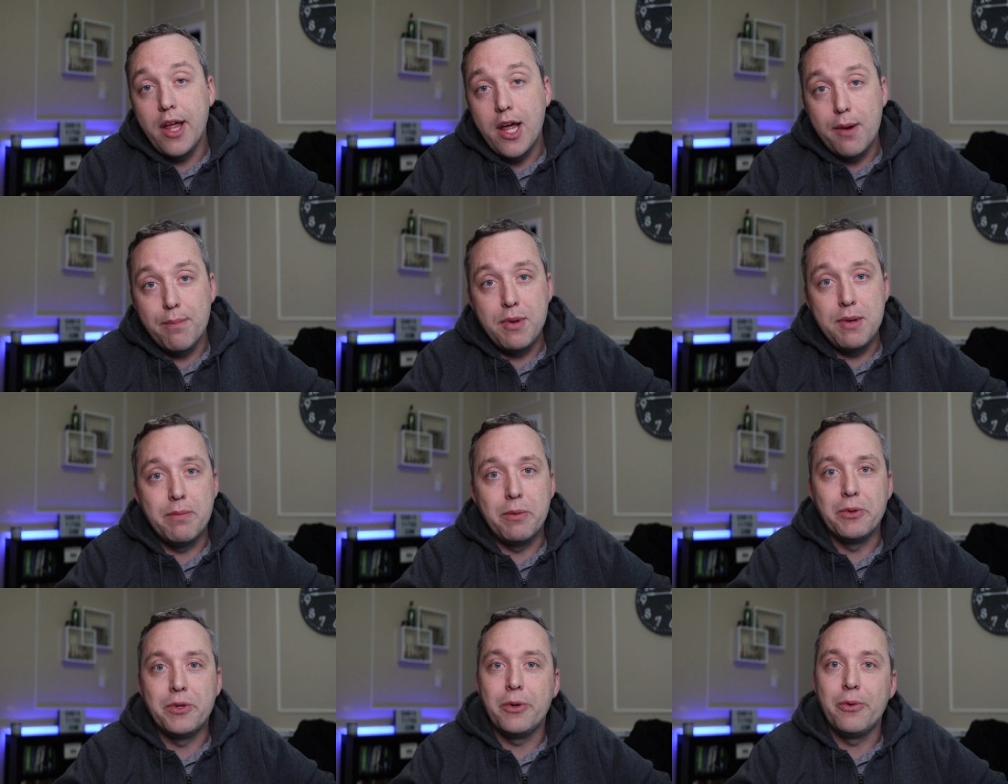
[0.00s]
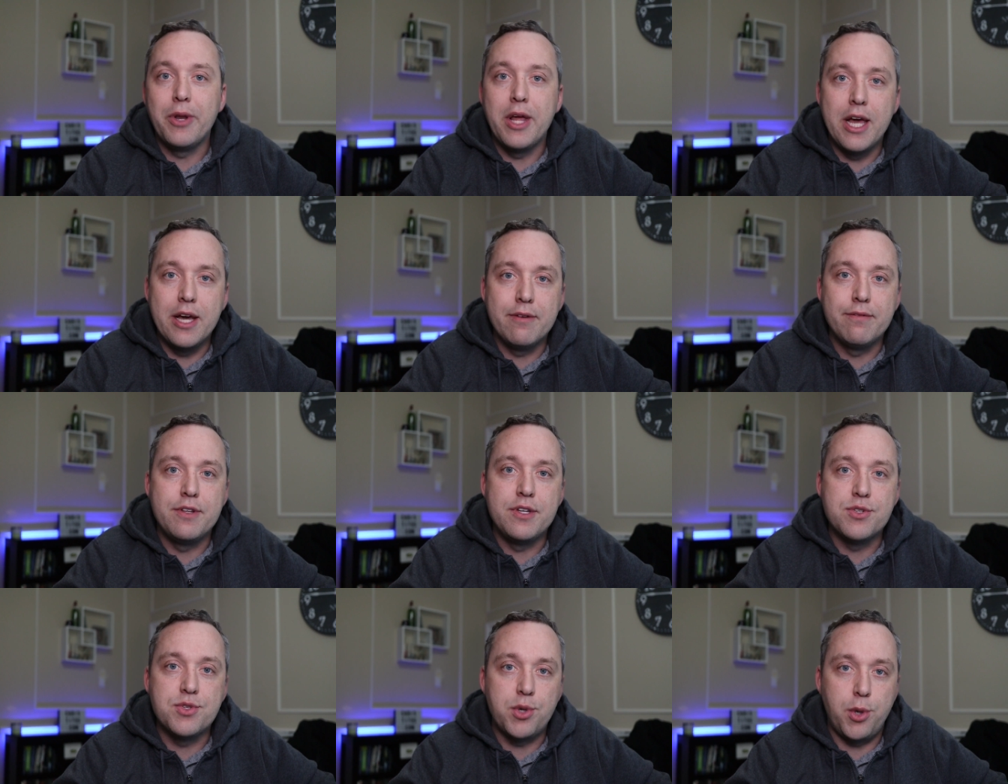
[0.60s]
lot of people don't
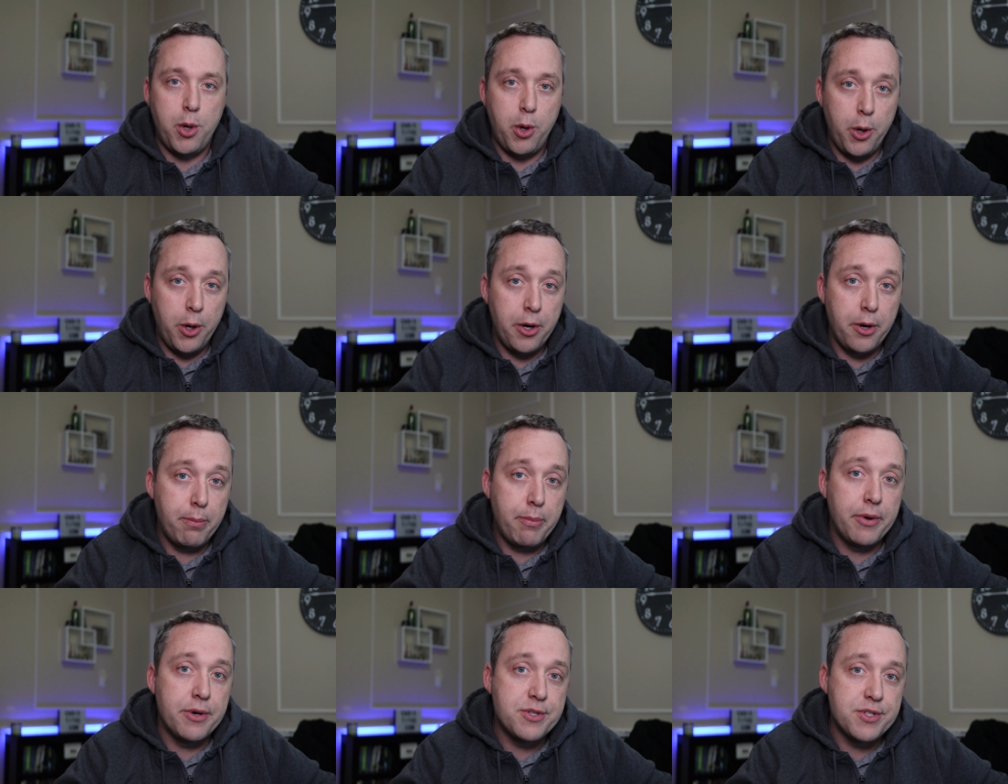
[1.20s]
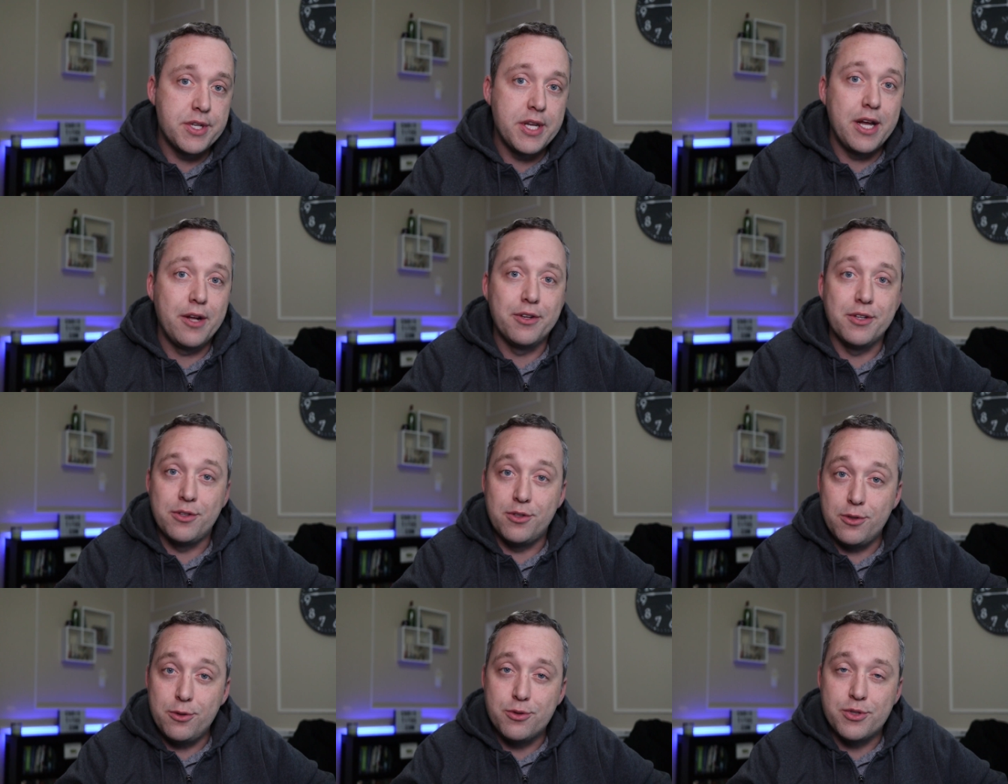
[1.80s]
have the security personnel
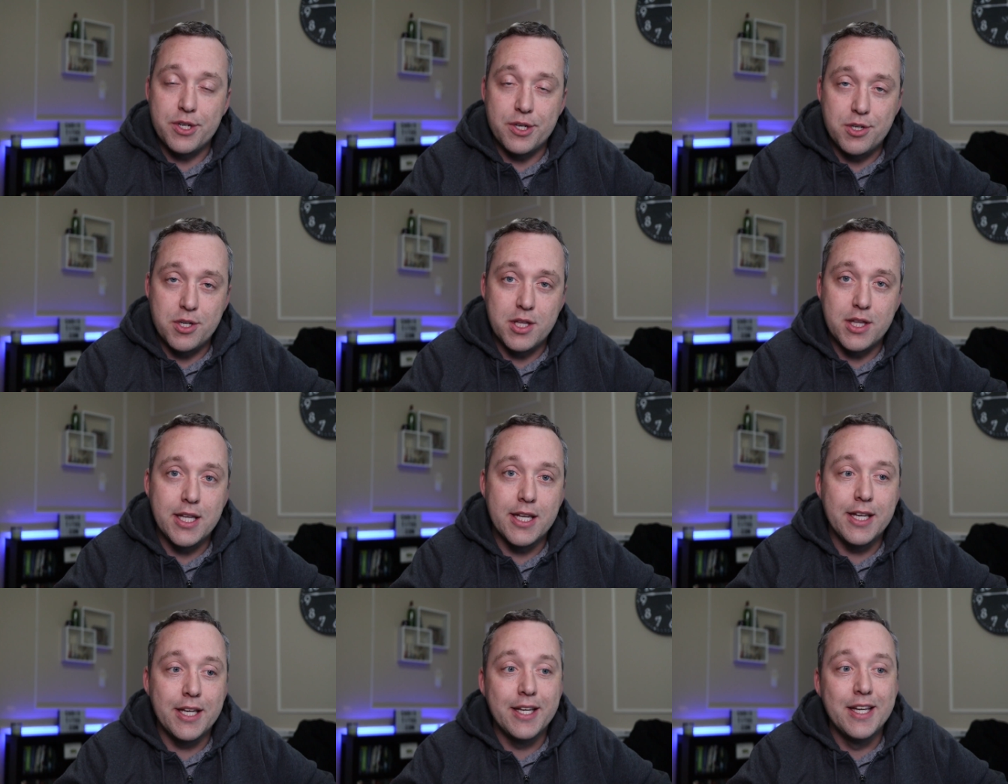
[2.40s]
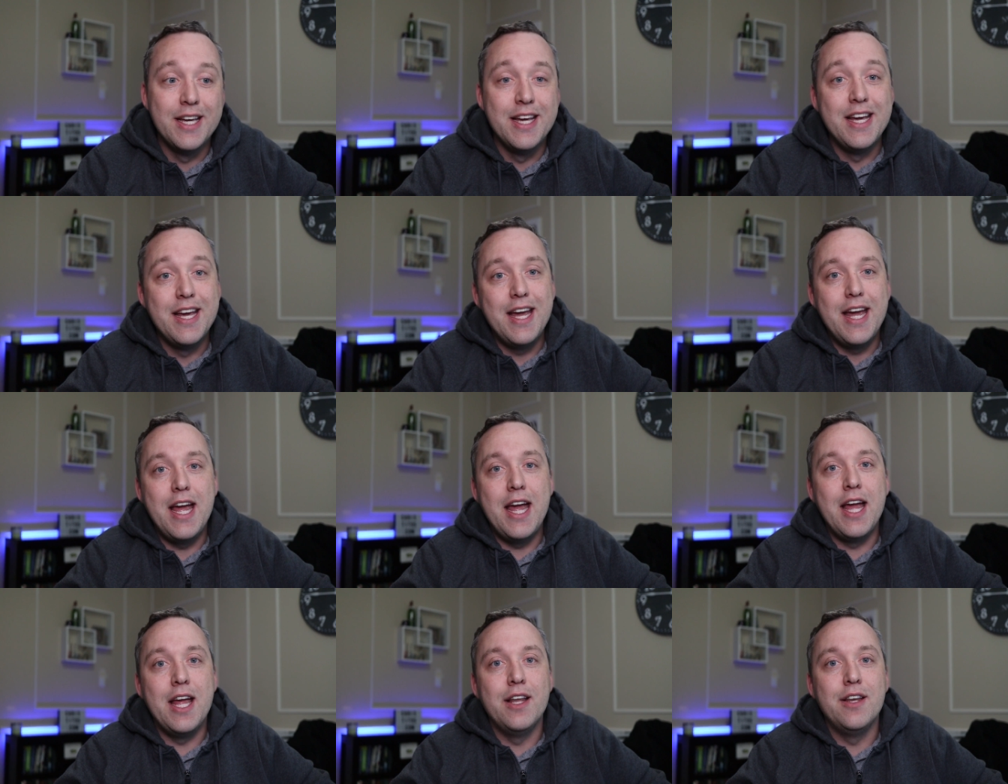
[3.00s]
to do such a thing,
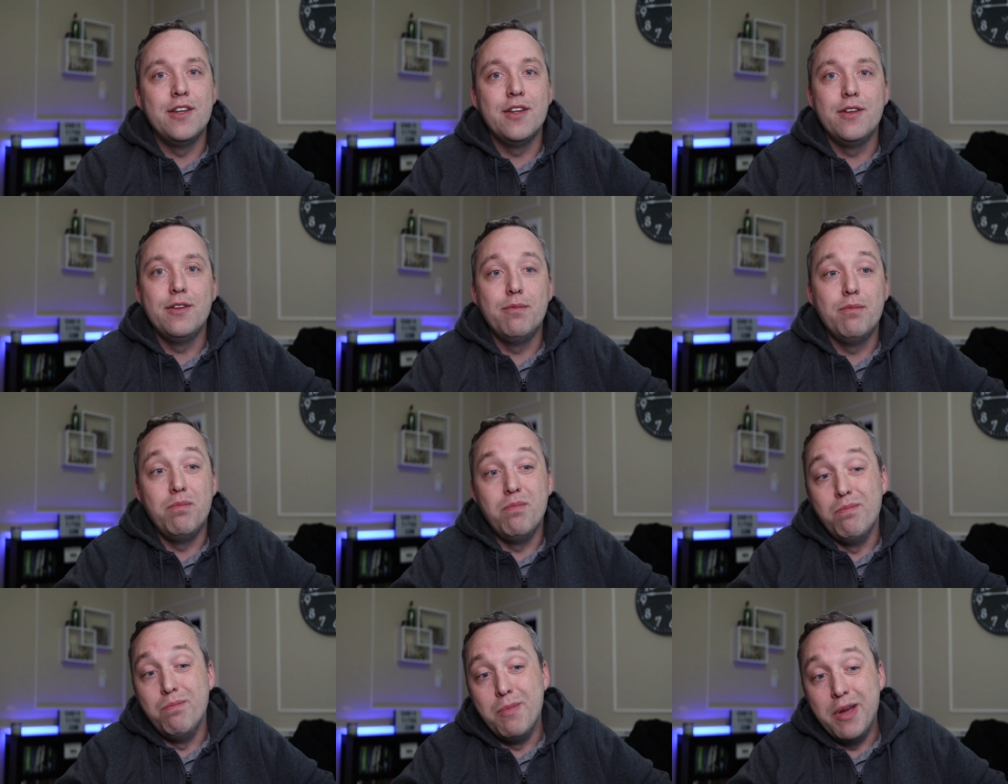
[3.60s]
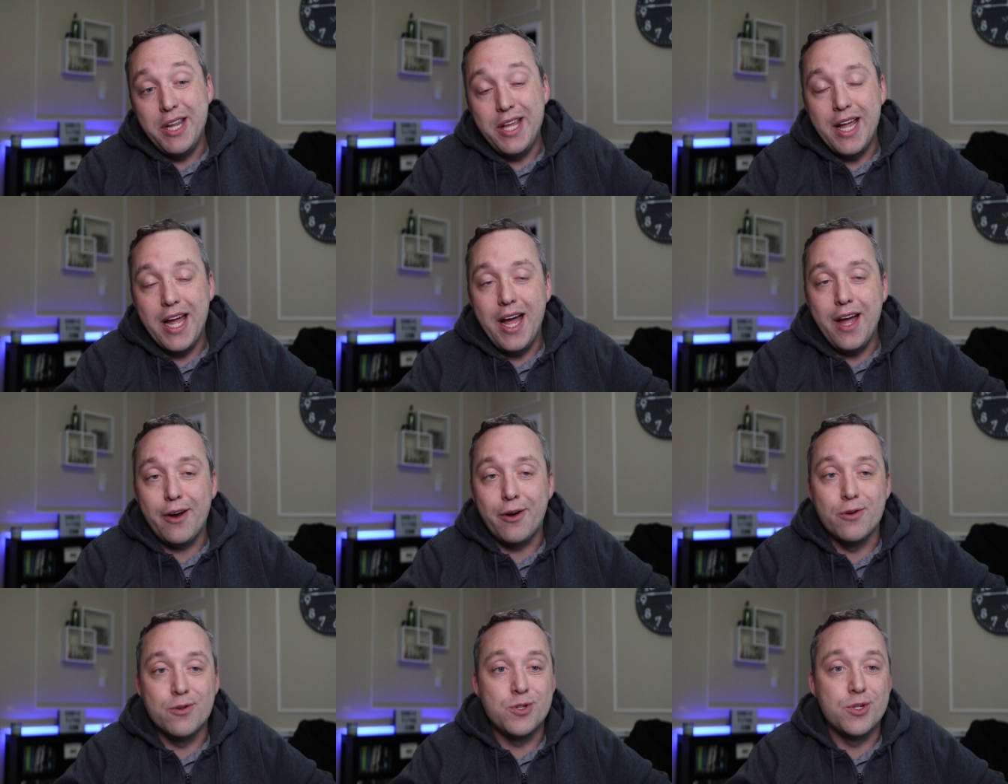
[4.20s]
and many
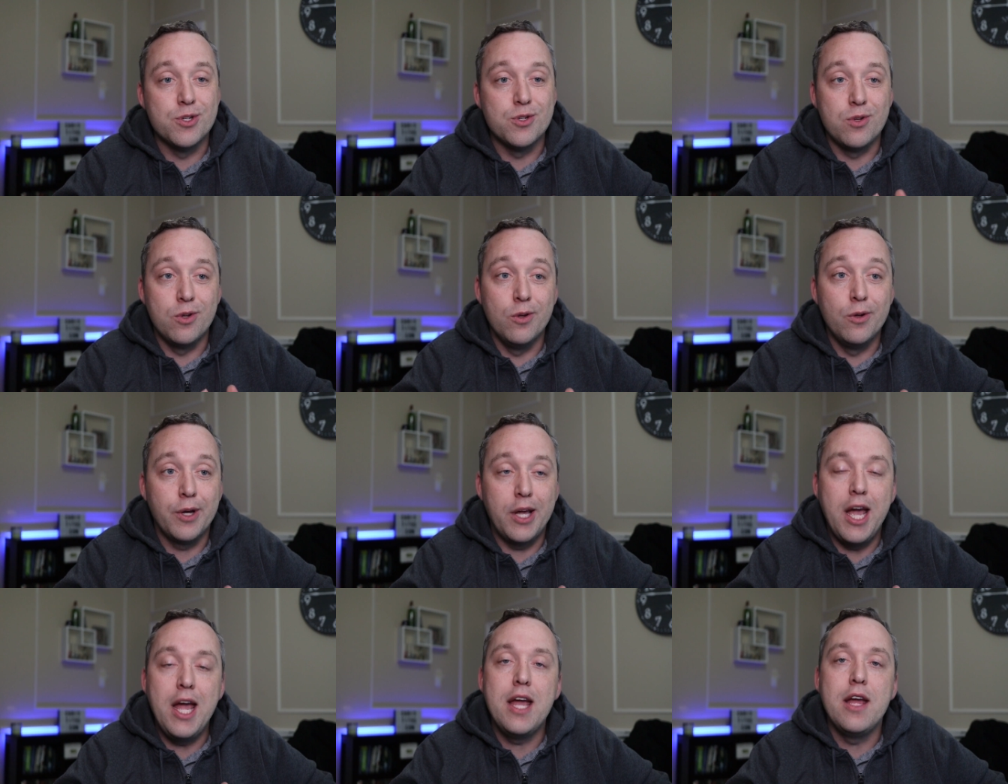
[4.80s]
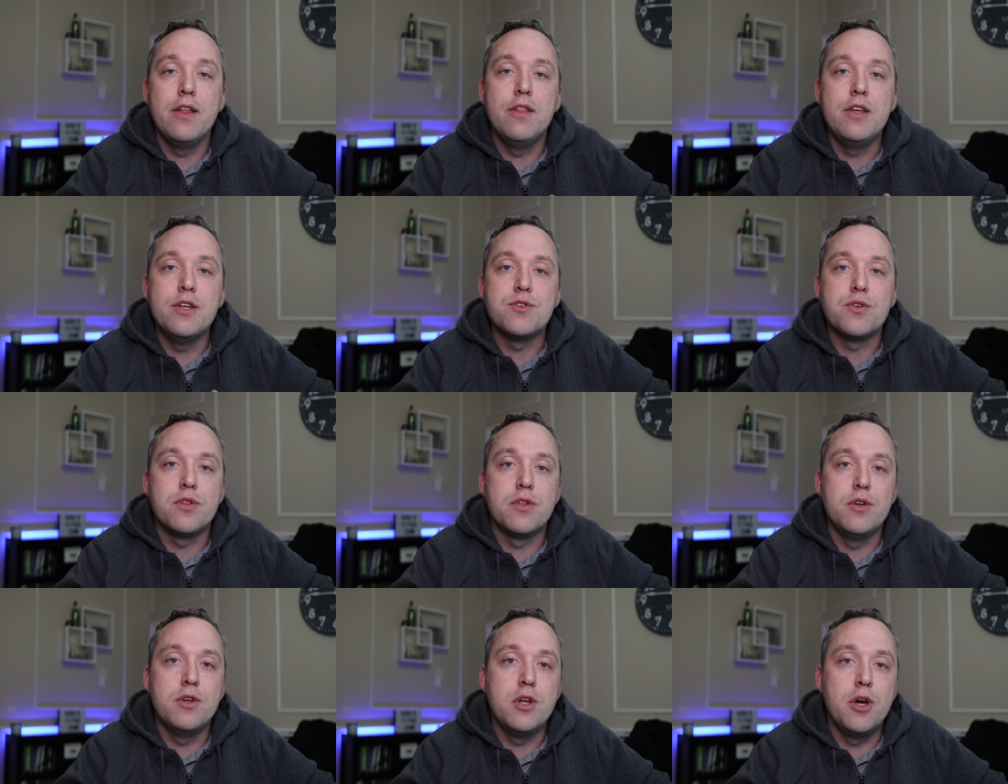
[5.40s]
hackers just look, hey,
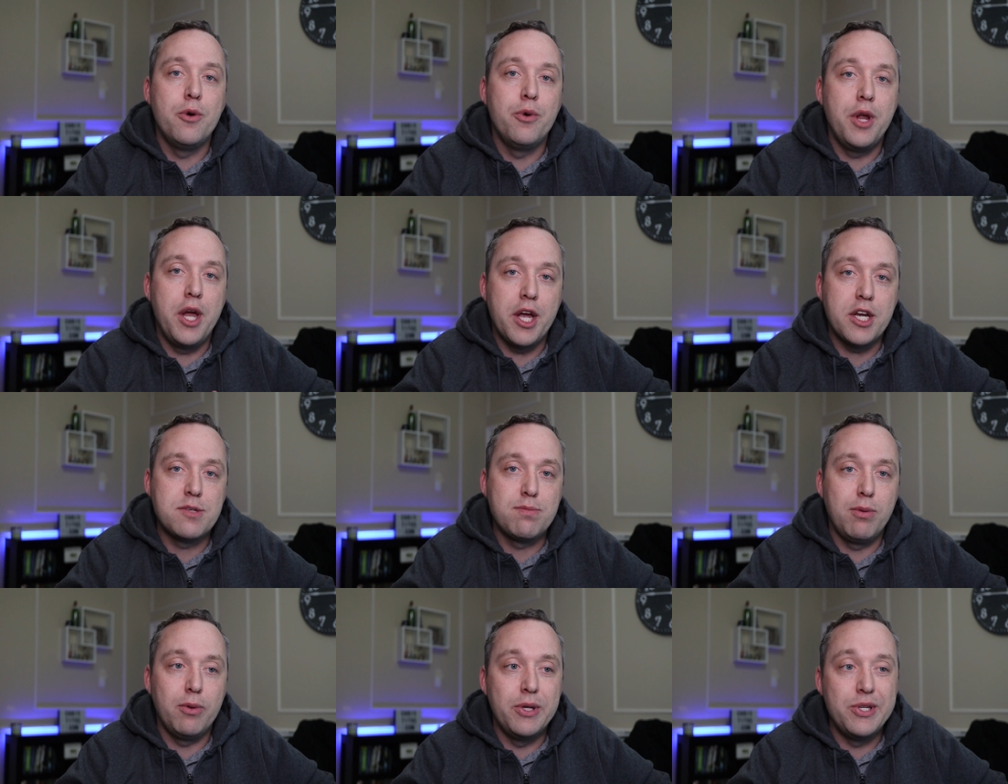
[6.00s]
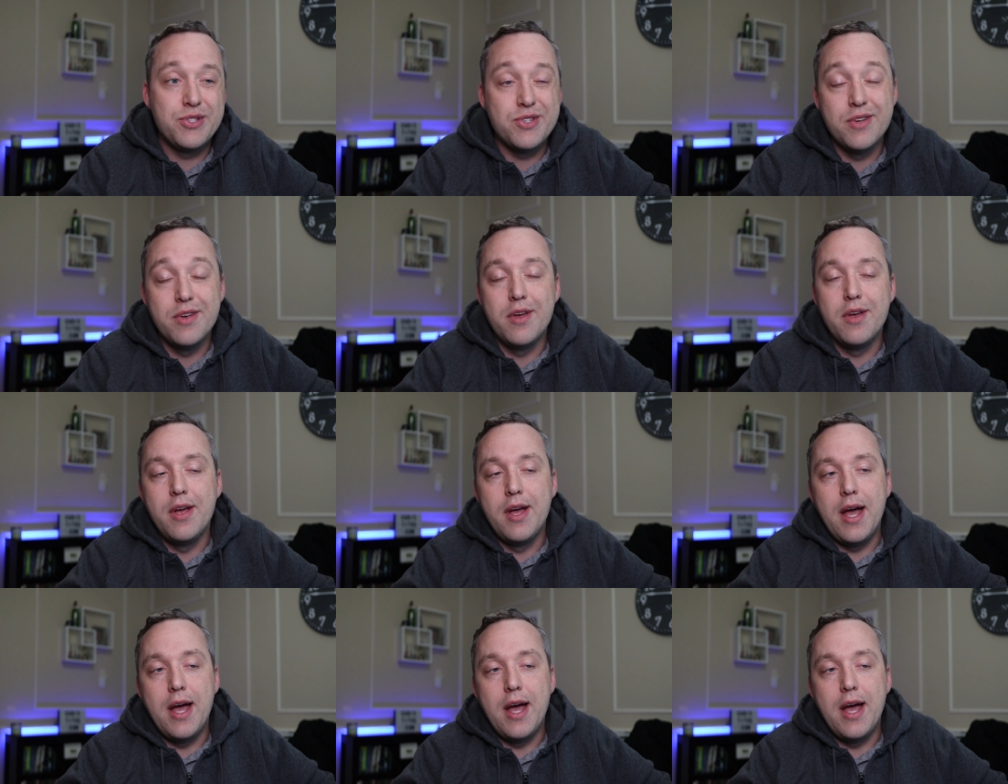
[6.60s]
these are the known exploits.